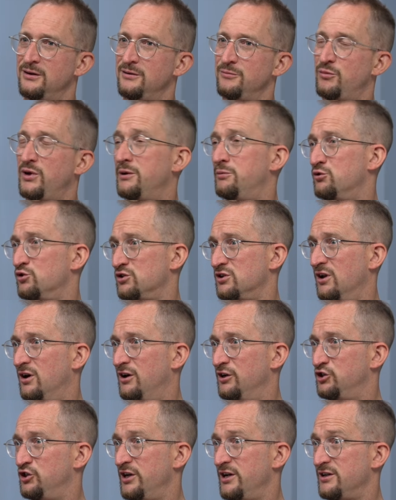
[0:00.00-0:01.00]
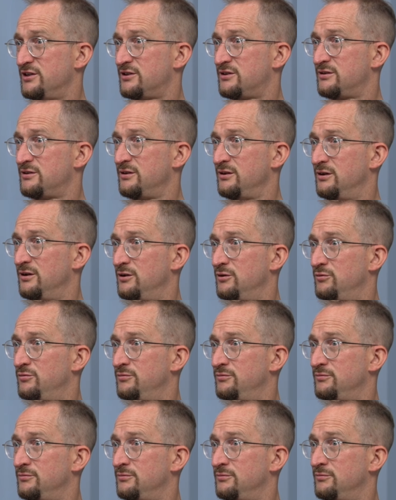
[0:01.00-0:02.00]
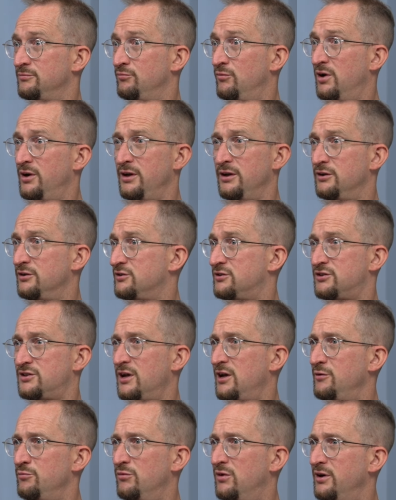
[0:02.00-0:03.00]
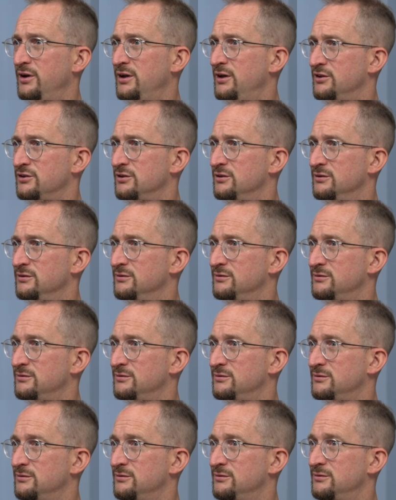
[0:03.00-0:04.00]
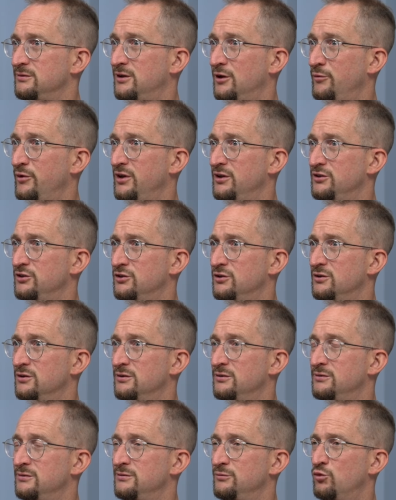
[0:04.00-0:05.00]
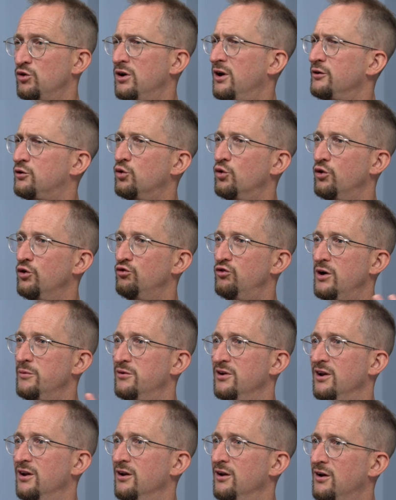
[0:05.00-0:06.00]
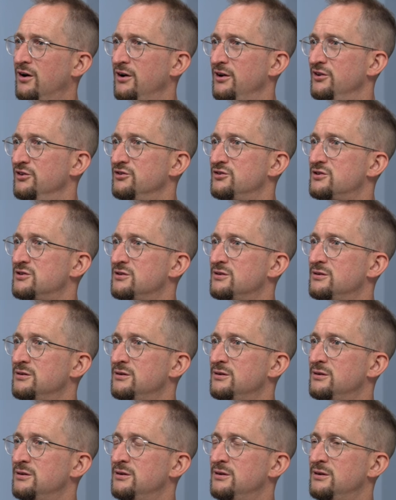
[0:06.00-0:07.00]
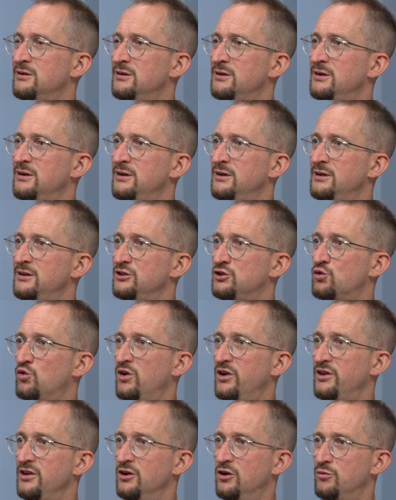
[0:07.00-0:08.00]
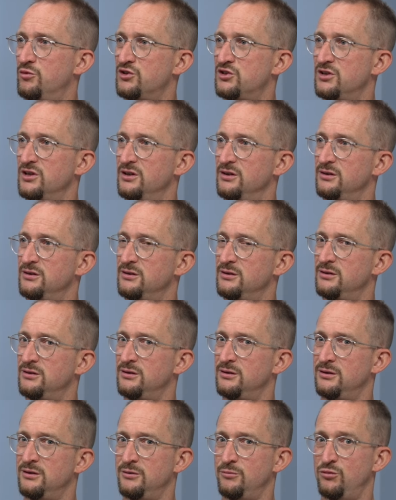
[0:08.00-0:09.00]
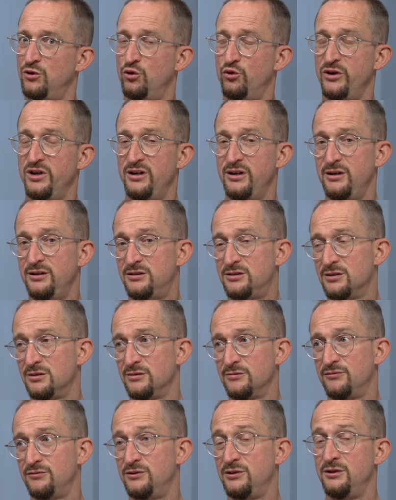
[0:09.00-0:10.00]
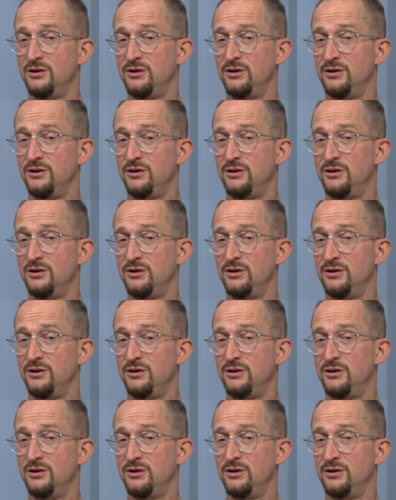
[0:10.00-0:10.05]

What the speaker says: people's largesse, money, because state money isn't coming into what I call the rebel alliance. It's quite the opposite. But we need to,